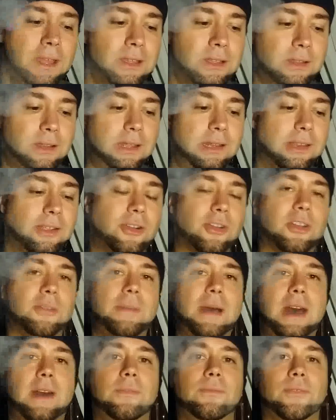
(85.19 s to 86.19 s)
So let's talk
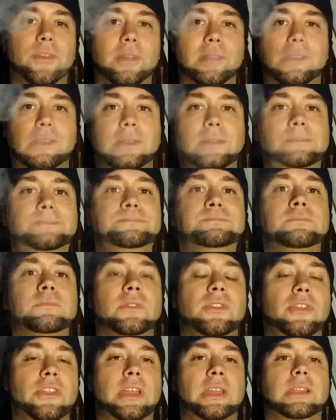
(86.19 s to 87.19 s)
about first
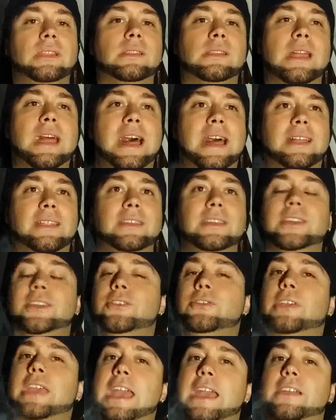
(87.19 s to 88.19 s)
things that
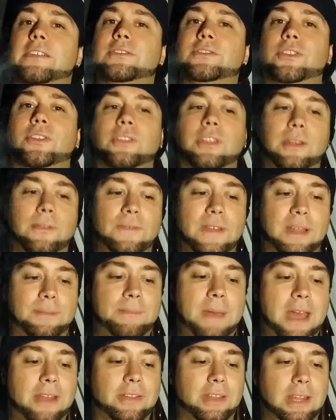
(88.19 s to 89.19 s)
you can't control that
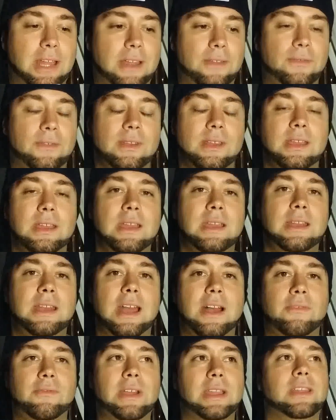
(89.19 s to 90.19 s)
affect battery life.
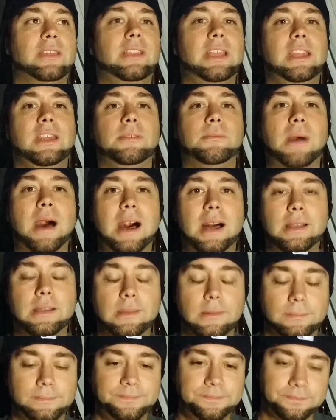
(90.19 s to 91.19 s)
Now in regulated
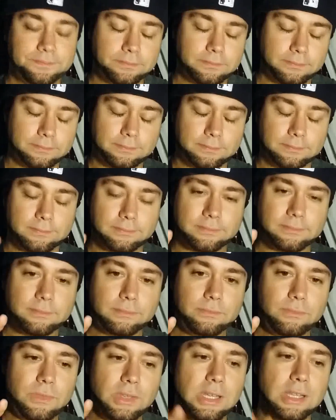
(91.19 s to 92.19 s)
mods,
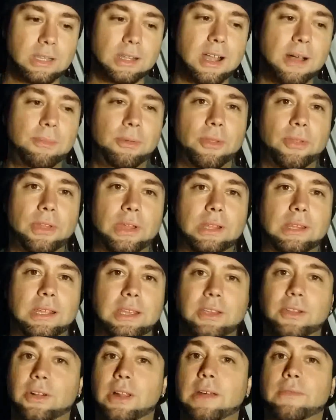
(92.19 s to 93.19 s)
there's a couple of things that
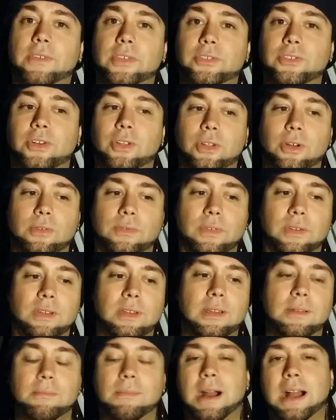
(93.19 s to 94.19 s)
you don't have control over.
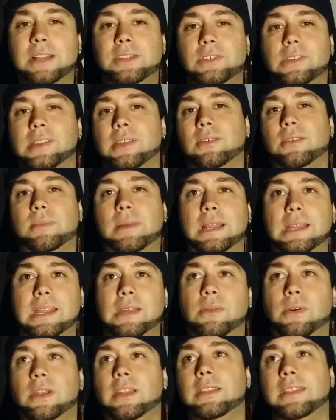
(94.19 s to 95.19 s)
Mind you, someone might
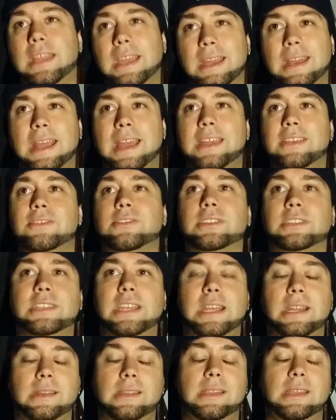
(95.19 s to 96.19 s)
say, well, in DNA you could
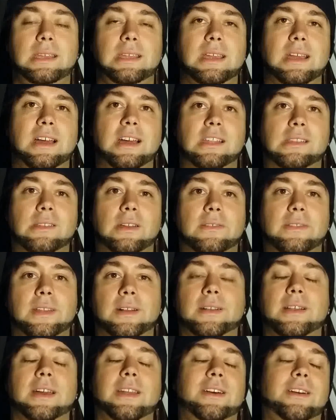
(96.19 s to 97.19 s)
change the soft
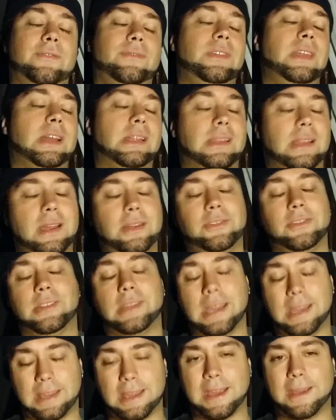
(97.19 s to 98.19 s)
cell cutoff. Yes, I
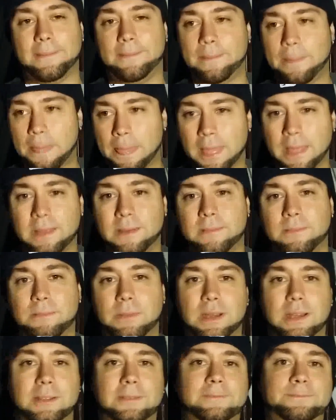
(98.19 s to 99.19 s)
understand that,
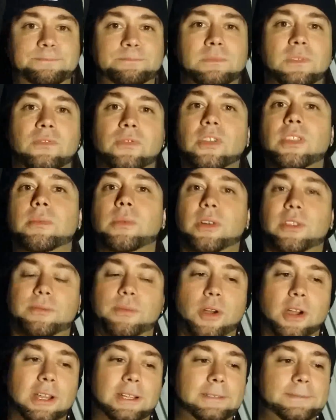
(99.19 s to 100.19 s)
but for the most
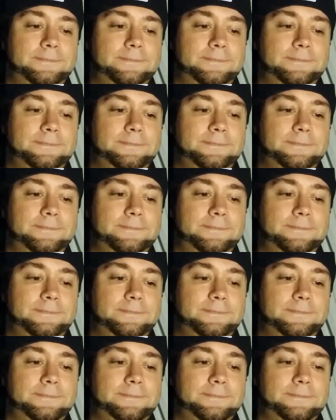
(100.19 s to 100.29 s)
part.